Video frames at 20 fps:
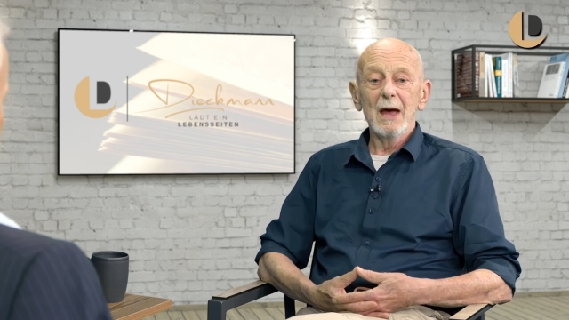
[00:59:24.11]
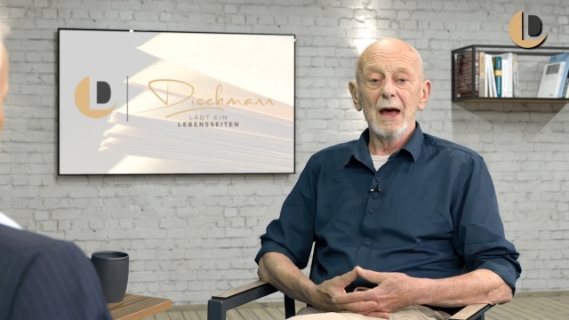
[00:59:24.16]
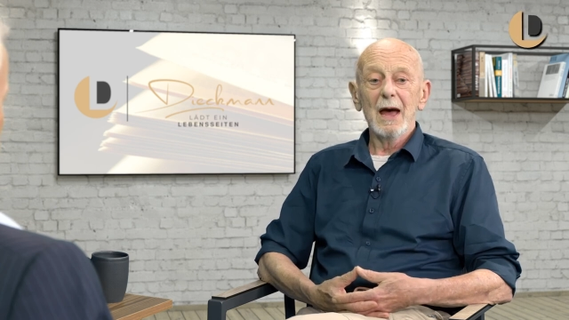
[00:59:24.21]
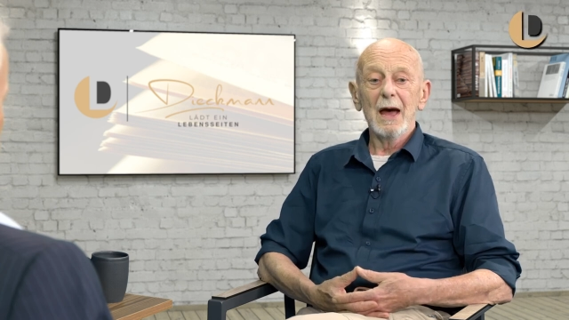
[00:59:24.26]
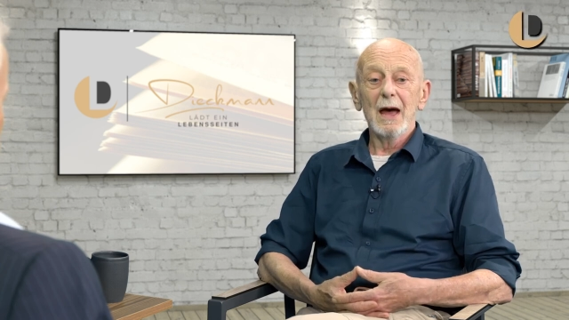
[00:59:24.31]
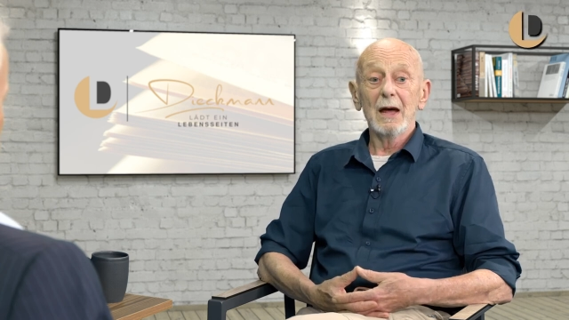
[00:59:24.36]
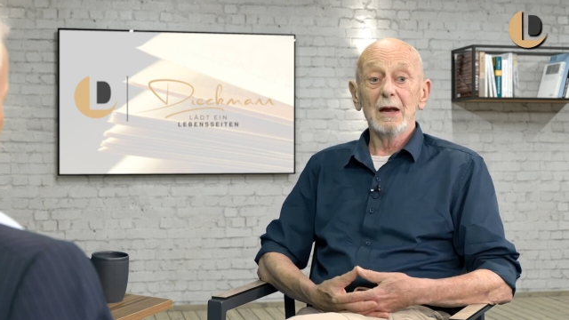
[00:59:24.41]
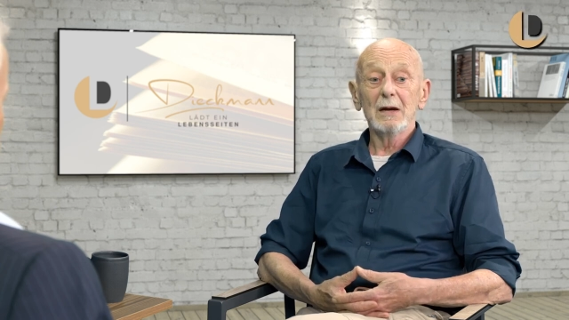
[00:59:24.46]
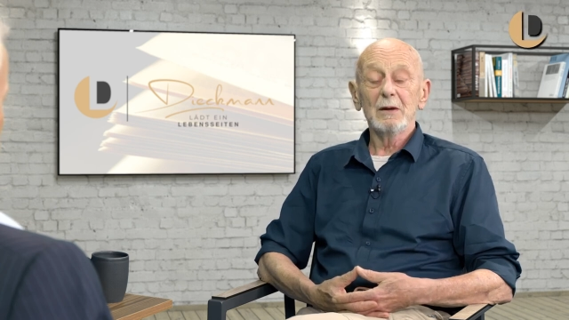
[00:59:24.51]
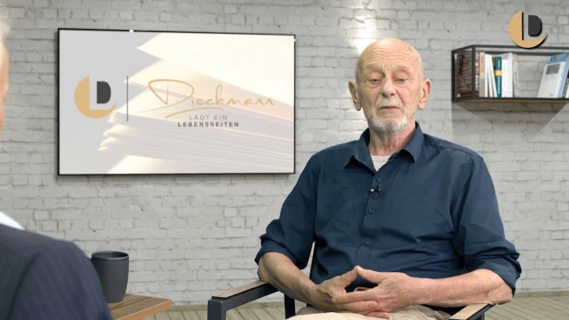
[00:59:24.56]

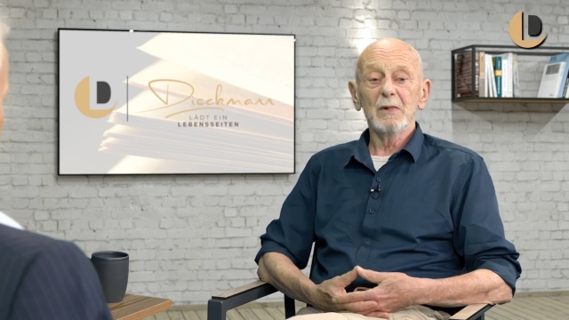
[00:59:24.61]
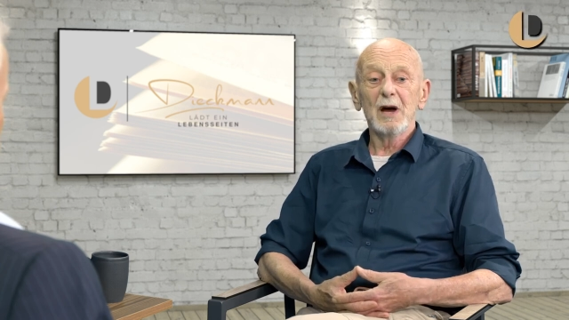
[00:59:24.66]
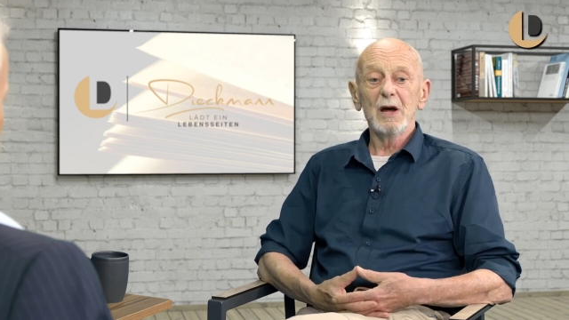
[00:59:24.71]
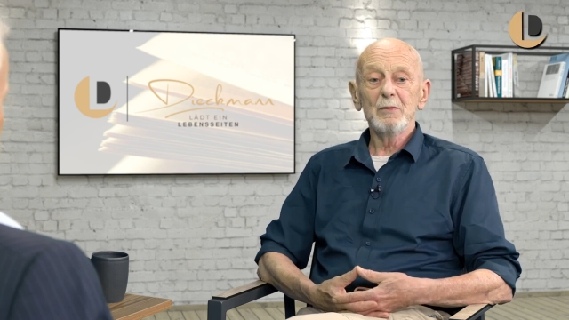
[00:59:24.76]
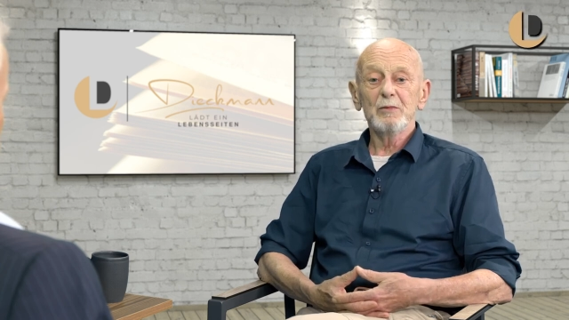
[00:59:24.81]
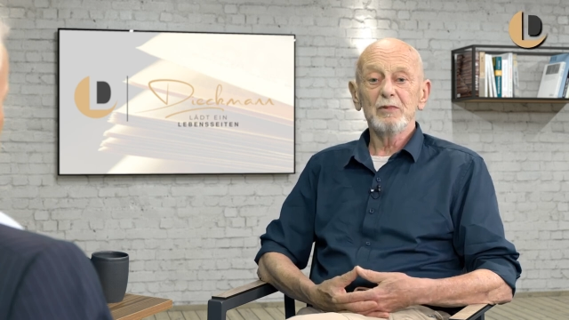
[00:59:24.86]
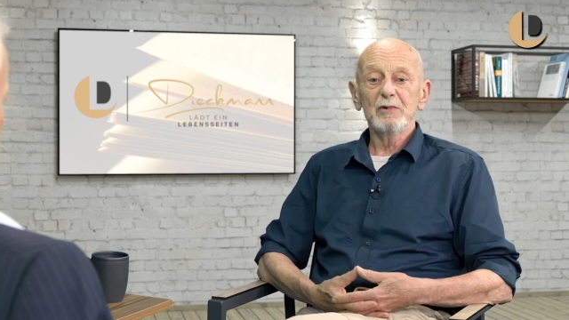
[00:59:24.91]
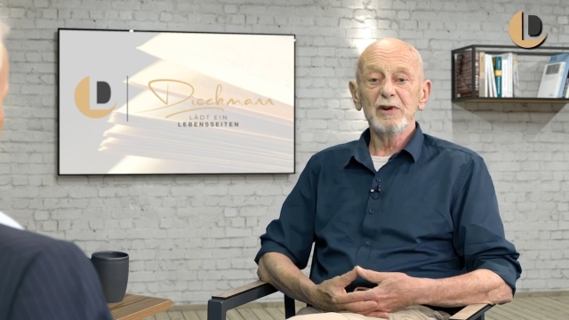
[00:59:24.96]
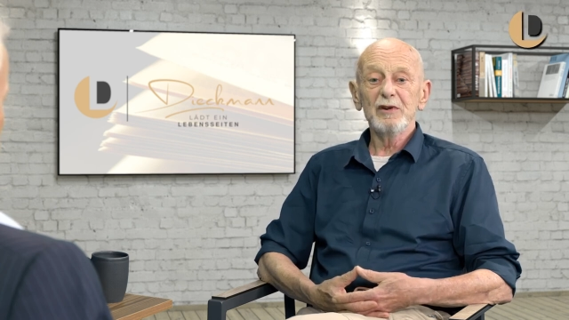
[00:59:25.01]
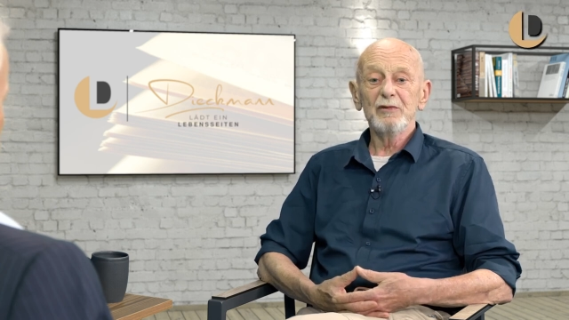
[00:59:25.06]
And my
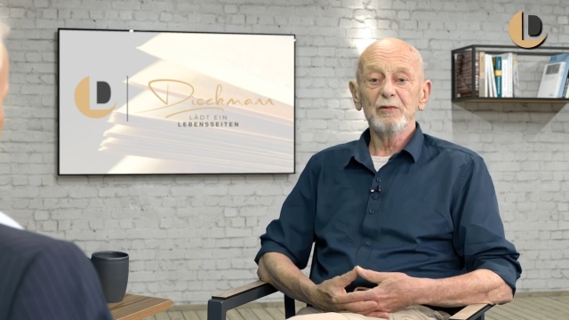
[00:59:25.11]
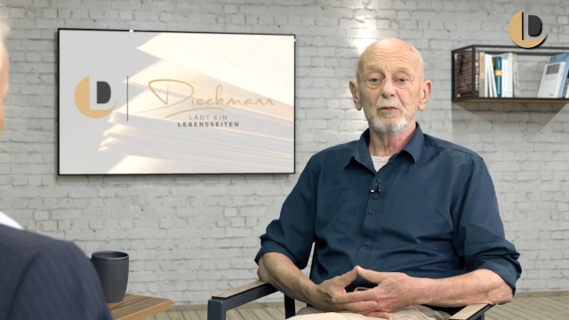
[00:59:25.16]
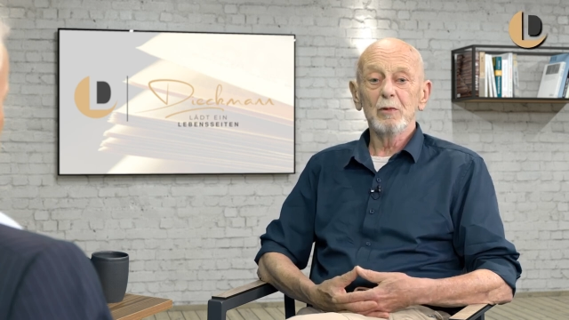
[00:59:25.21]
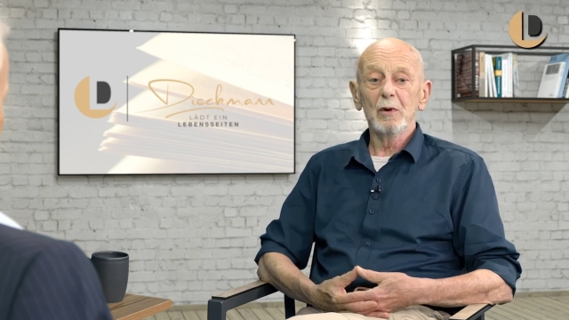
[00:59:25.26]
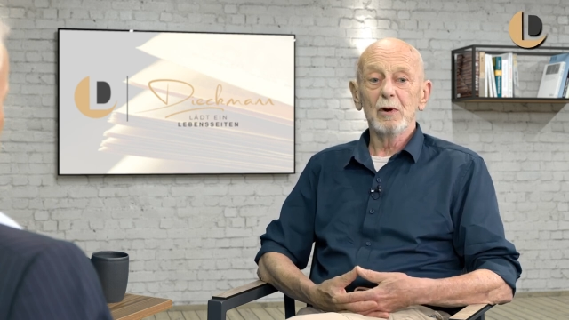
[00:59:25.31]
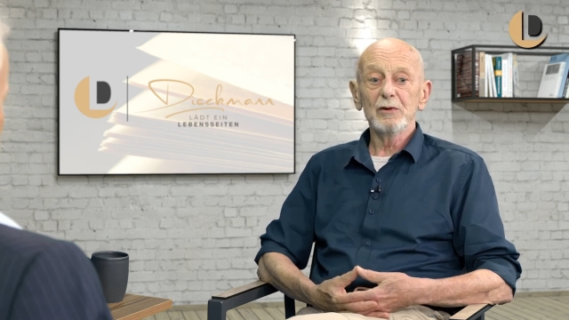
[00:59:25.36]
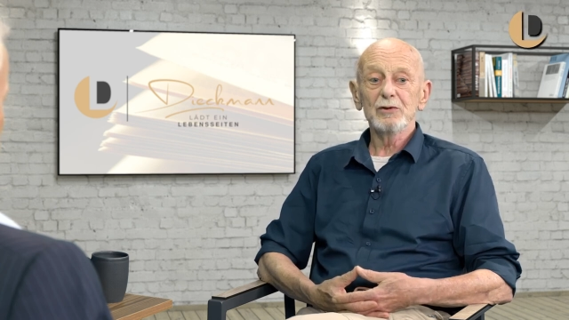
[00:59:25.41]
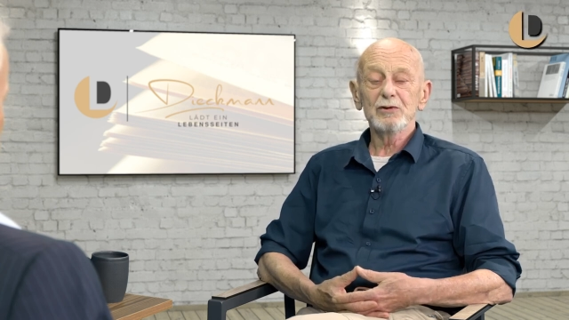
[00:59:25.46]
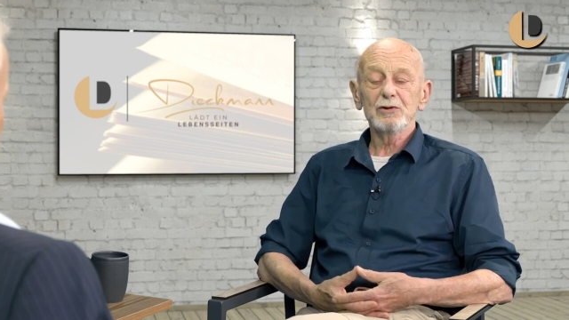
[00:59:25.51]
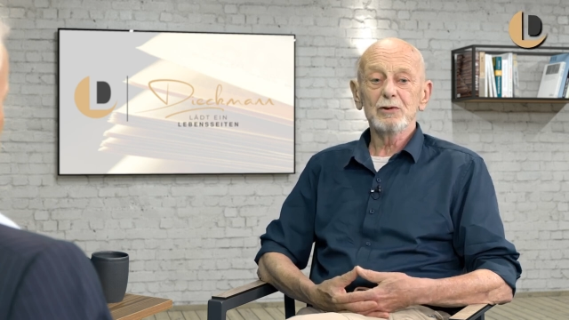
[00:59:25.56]
brief
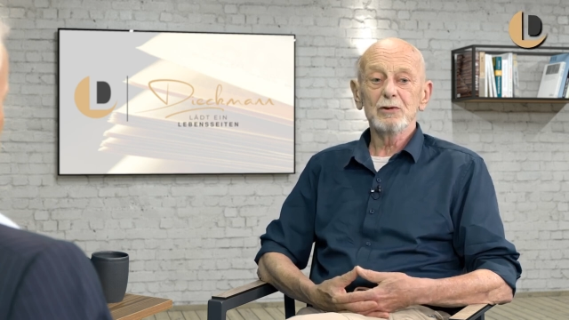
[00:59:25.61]
was